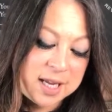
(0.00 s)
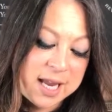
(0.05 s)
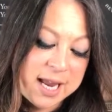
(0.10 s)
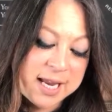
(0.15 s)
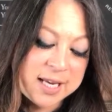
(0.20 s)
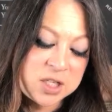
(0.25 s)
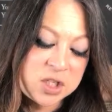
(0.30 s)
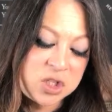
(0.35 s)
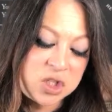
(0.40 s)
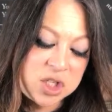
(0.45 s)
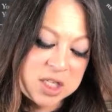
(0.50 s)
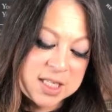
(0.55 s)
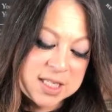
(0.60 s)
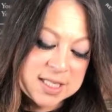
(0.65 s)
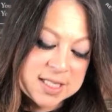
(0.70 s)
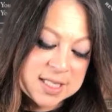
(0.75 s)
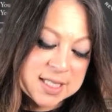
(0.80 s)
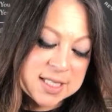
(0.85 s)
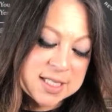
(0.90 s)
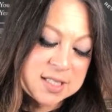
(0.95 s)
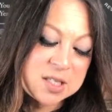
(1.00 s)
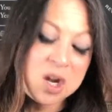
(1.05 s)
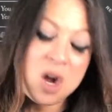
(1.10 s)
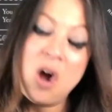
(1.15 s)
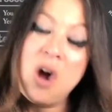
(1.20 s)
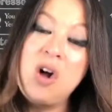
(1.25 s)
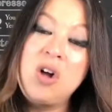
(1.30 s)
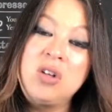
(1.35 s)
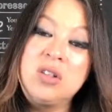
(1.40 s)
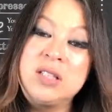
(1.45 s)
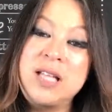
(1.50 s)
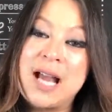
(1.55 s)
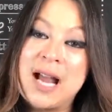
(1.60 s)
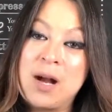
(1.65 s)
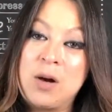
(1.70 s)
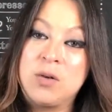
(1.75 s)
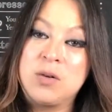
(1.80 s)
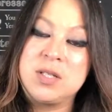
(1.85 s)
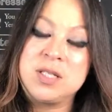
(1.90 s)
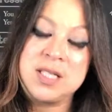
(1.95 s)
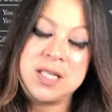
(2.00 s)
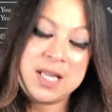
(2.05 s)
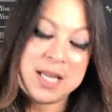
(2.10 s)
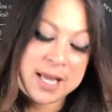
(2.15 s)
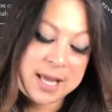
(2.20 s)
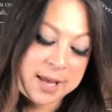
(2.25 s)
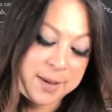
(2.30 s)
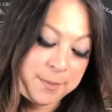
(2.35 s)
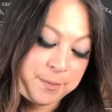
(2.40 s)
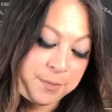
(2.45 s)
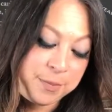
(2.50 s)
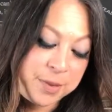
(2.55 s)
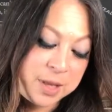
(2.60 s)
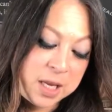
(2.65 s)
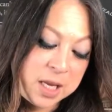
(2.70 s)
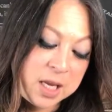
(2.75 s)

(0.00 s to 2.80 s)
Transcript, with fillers: And Jesus called out to them,